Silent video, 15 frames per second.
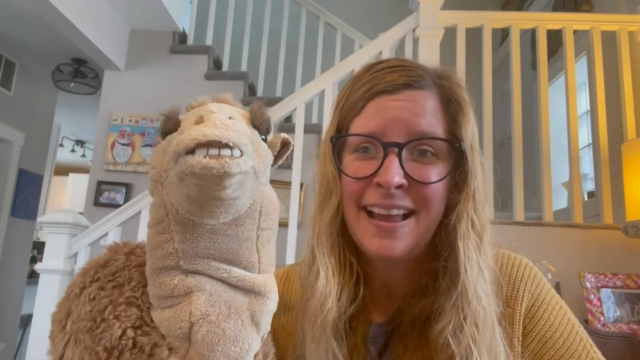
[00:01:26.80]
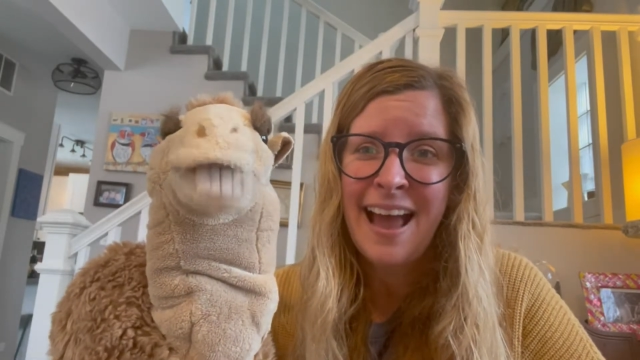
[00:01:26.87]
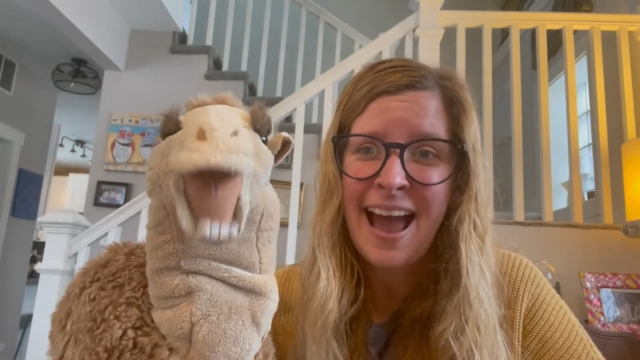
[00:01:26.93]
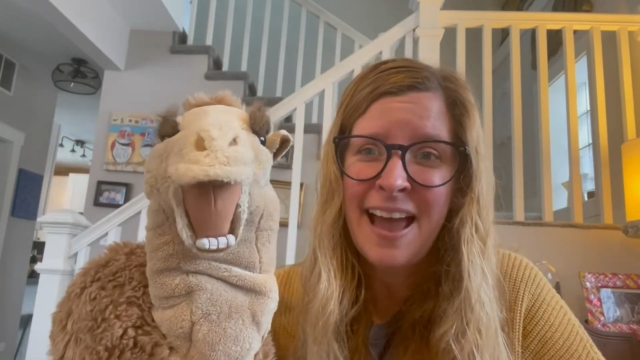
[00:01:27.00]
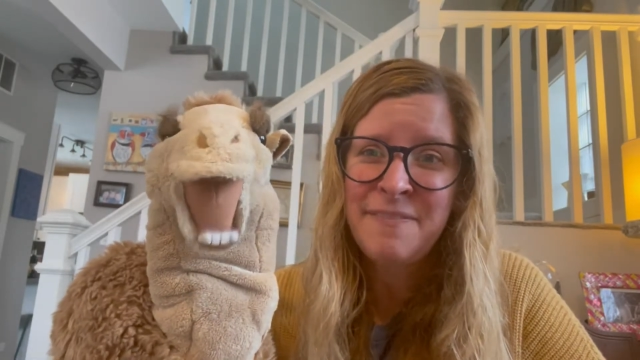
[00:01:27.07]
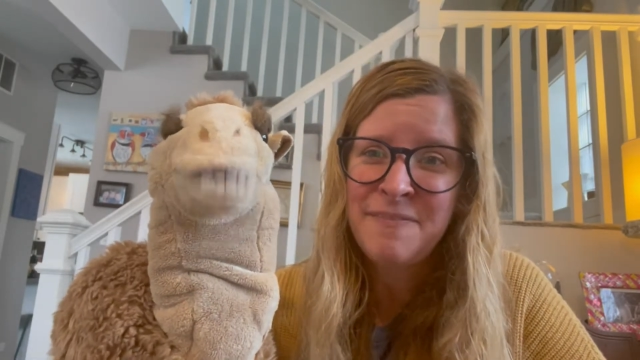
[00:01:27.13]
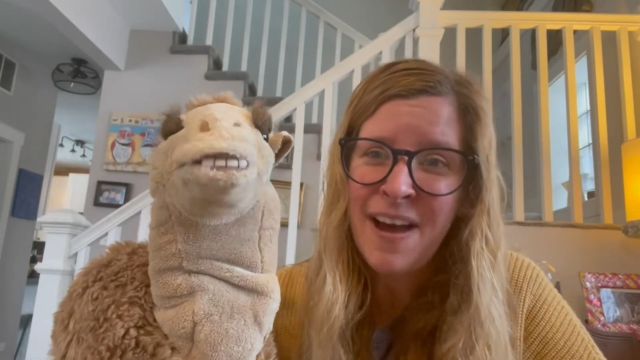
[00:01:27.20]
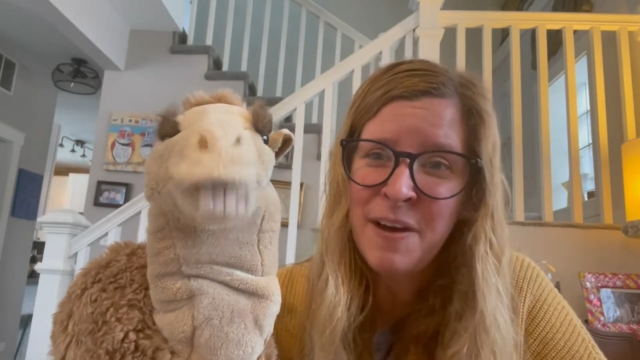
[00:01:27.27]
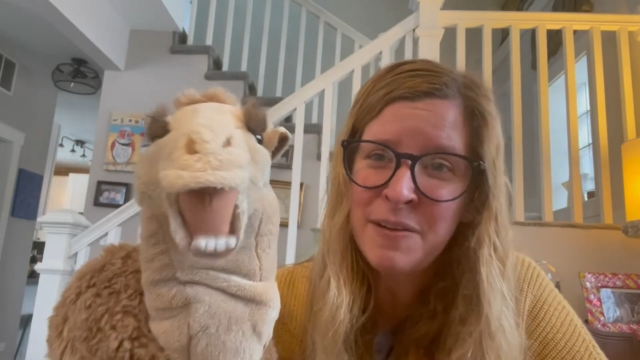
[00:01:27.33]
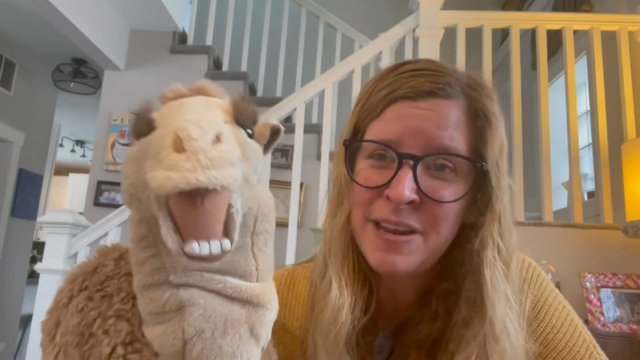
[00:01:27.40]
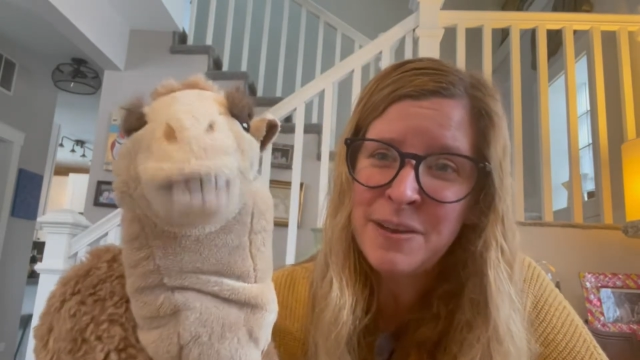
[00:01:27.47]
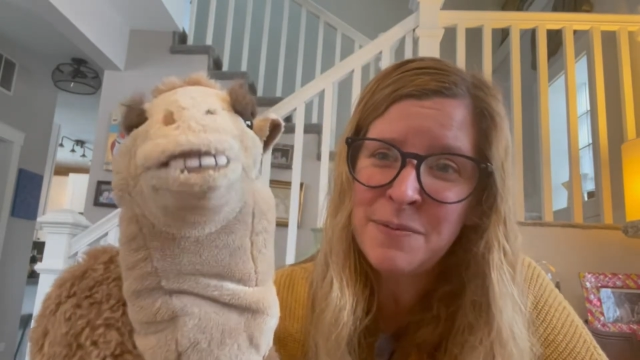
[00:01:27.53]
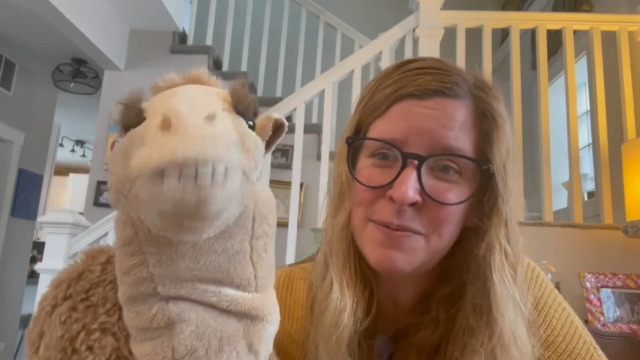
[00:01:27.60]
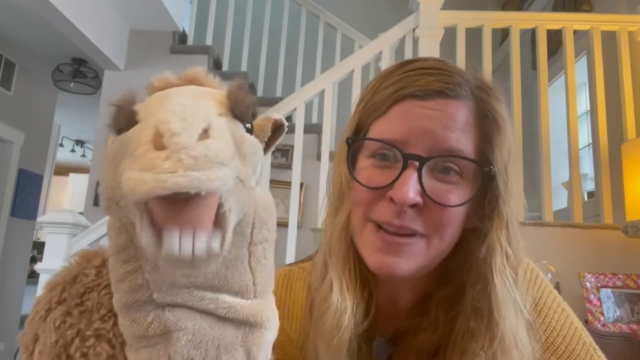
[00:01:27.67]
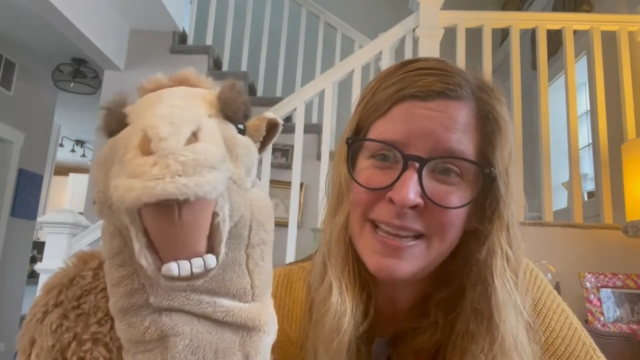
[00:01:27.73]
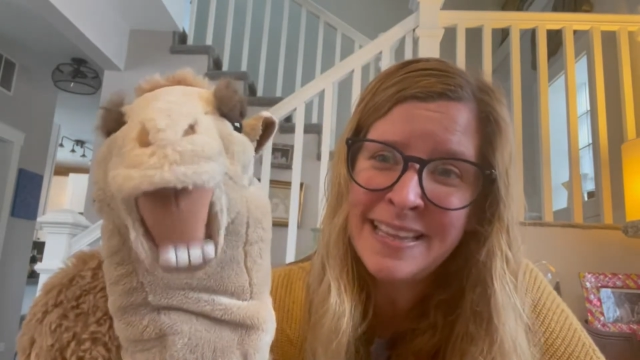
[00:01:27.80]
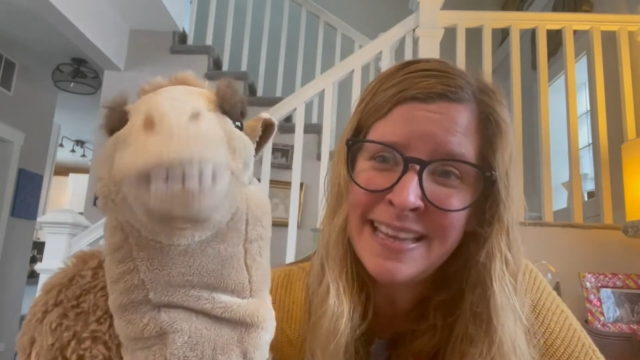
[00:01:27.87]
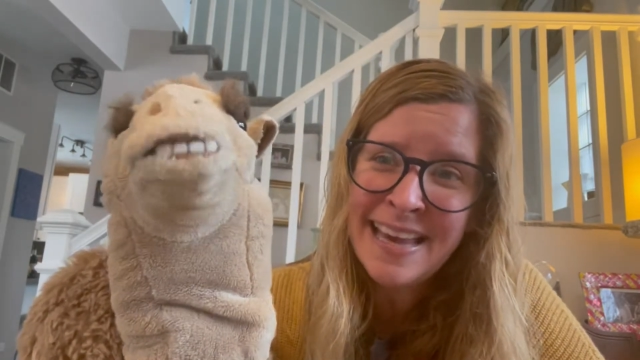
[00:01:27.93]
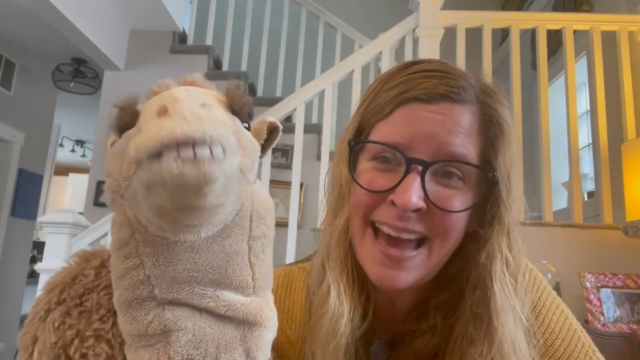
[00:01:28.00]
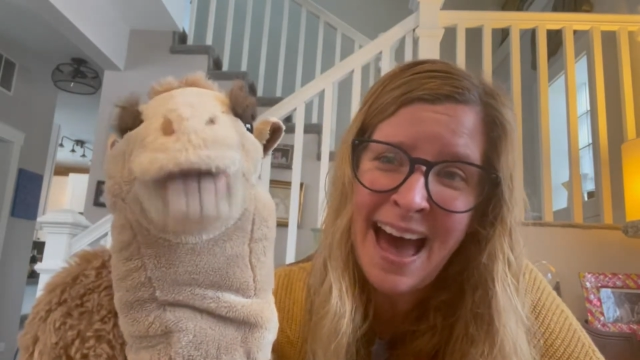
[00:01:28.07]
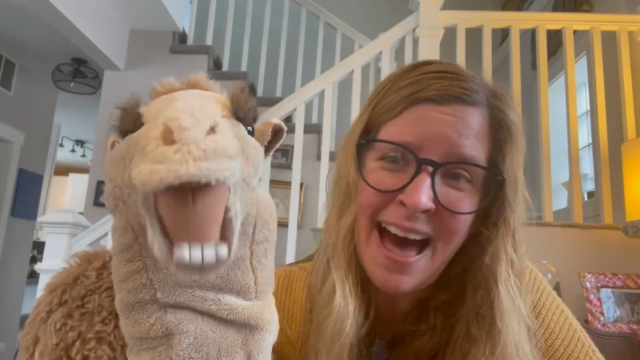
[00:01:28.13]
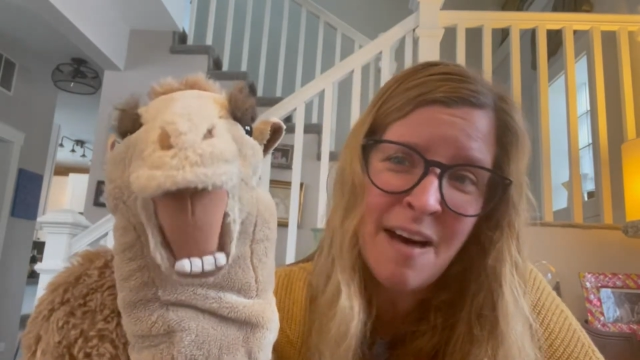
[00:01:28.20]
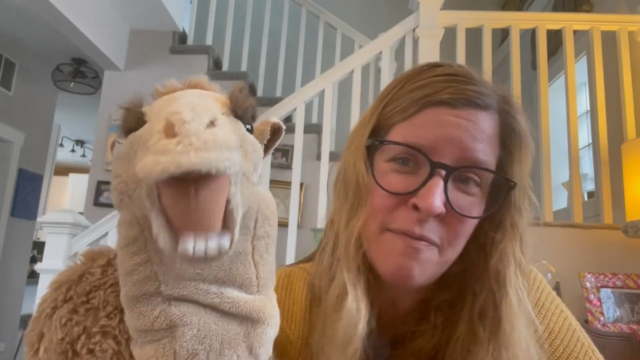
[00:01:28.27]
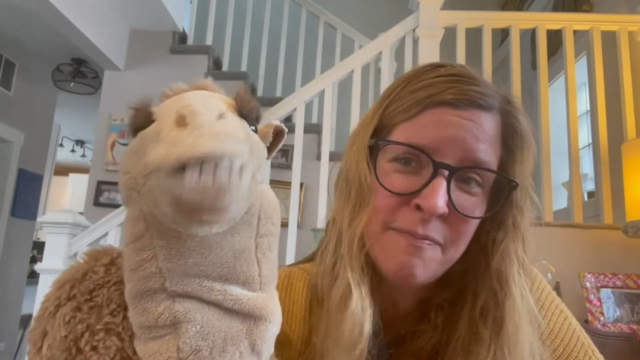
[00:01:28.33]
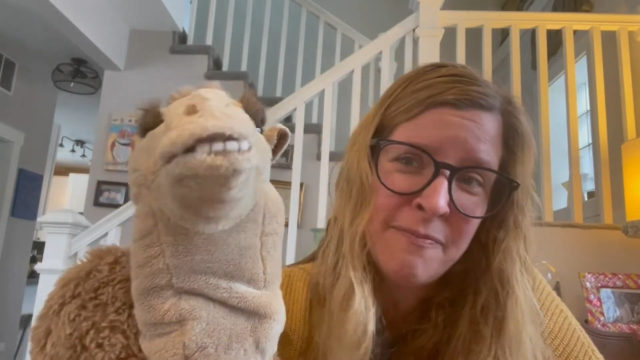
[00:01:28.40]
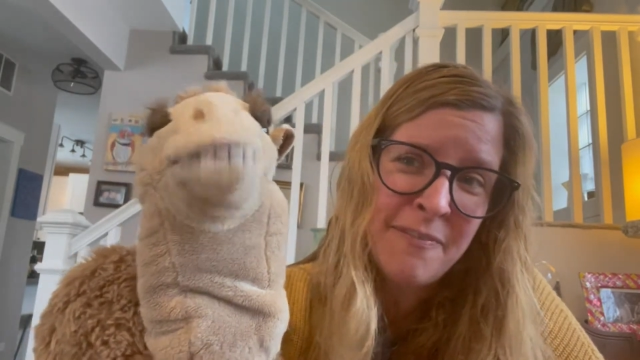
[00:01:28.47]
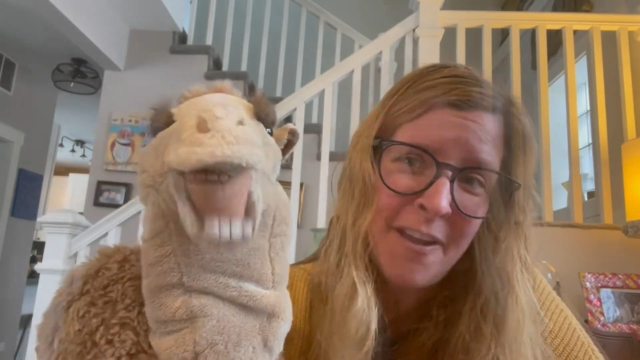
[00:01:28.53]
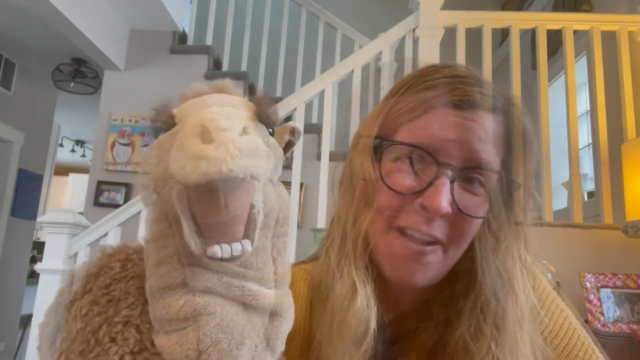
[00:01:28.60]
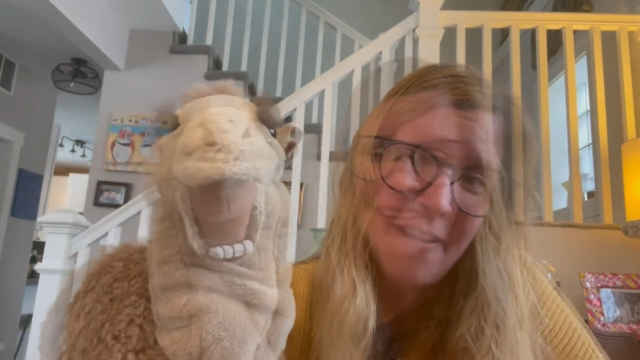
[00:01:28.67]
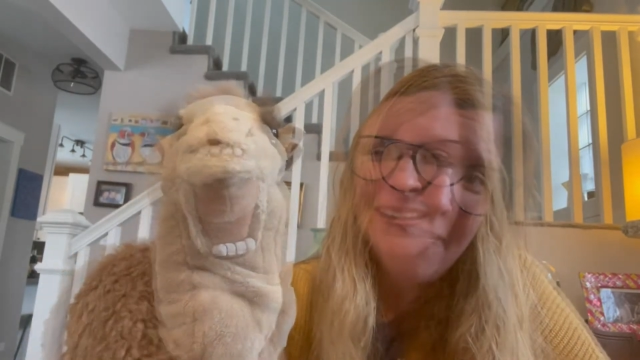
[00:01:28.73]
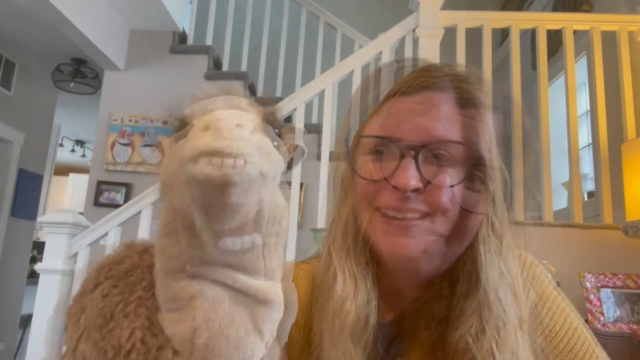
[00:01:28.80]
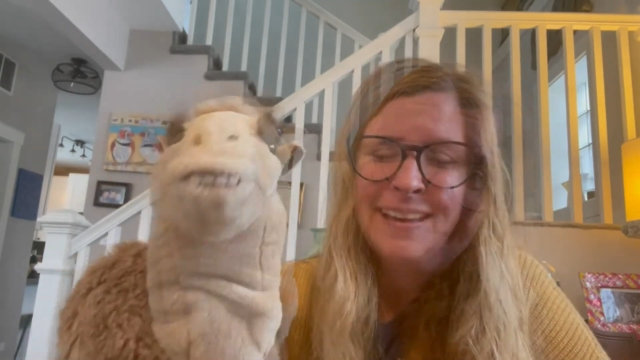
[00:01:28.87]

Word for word: I found it really helpful.